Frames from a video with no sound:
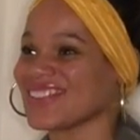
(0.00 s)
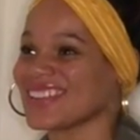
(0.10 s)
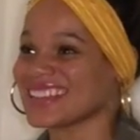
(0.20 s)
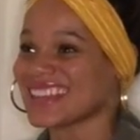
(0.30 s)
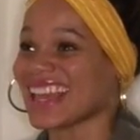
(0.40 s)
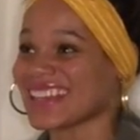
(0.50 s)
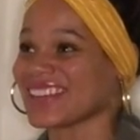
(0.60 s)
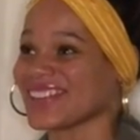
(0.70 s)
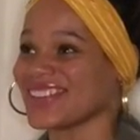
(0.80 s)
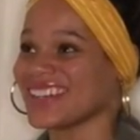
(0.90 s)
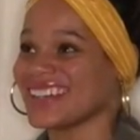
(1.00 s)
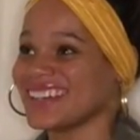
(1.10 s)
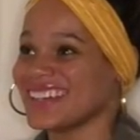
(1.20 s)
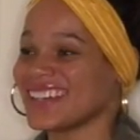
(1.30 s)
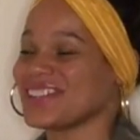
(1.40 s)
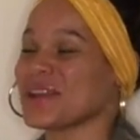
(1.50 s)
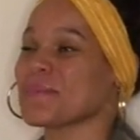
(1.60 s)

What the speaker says: Lord. Thank you. In your